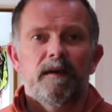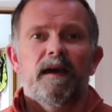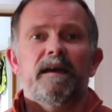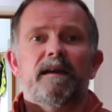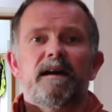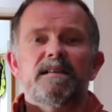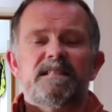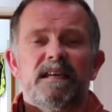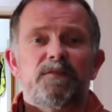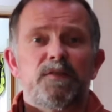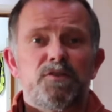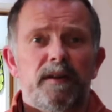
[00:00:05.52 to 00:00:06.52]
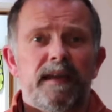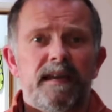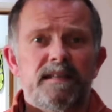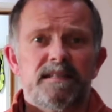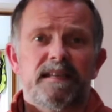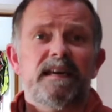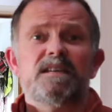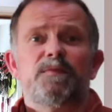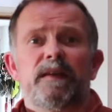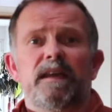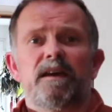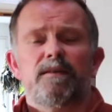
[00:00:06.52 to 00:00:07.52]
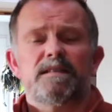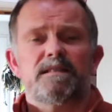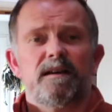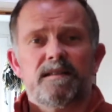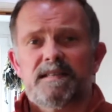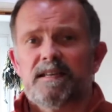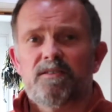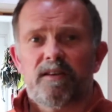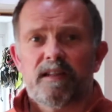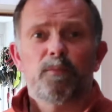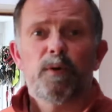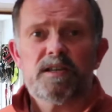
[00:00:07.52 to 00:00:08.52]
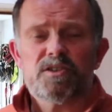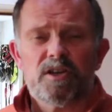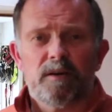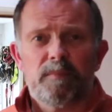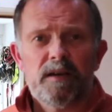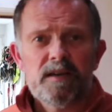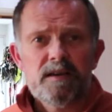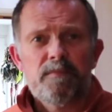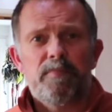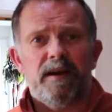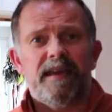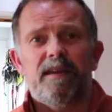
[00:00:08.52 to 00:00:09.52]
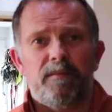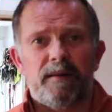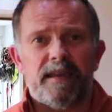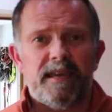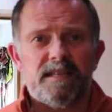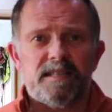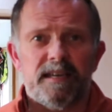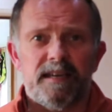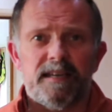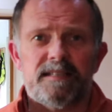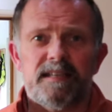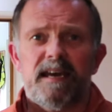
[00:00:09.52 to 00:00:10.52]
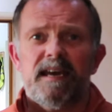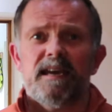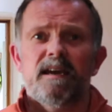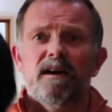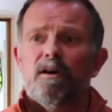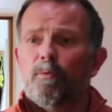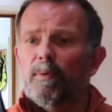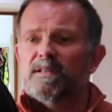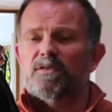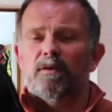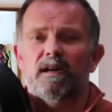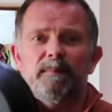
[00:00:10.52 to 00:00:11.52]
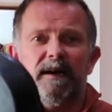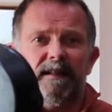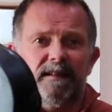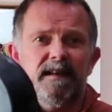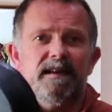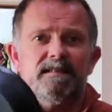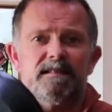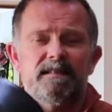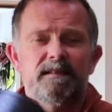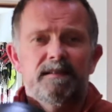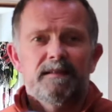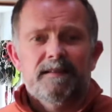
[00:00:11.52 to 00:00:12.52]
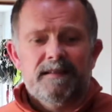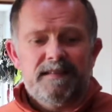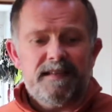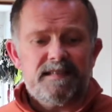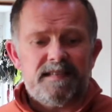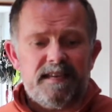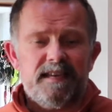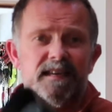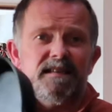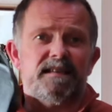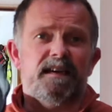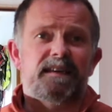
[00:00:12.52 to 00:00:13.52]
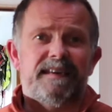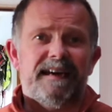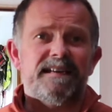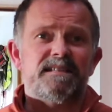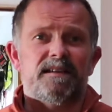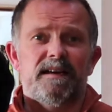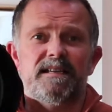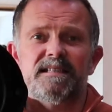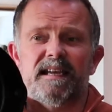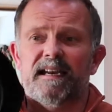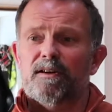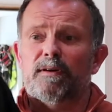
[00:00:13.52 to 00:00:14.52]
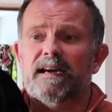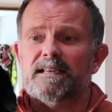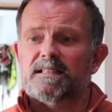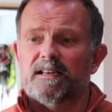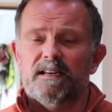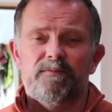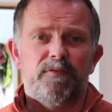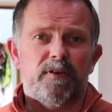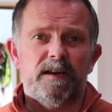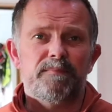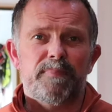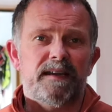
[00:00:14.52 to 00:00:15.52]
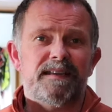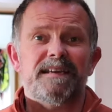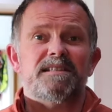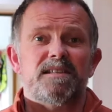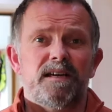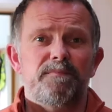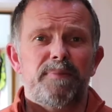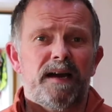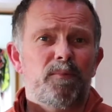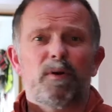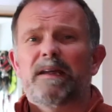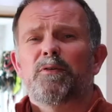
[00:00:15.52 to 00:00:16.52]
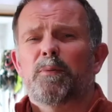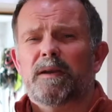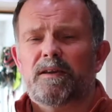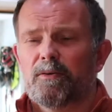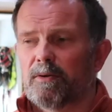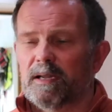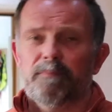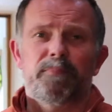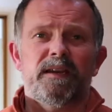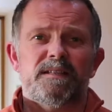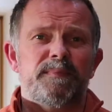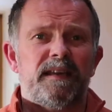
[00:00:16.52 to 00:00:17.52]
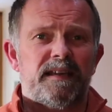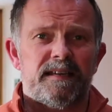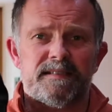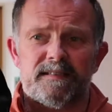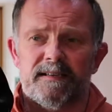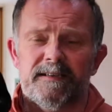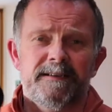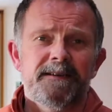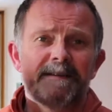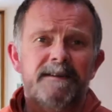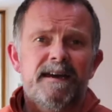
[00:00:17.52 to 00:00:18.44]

Hey guys, thanks for tuning in. Today's video is starting not in the workshop, but here in my kitchen. And today we're talking about this. This is a cast iron skillet, or cast iron frying pan, cast iron pan, whatever you want to call it, but it's made of cast iron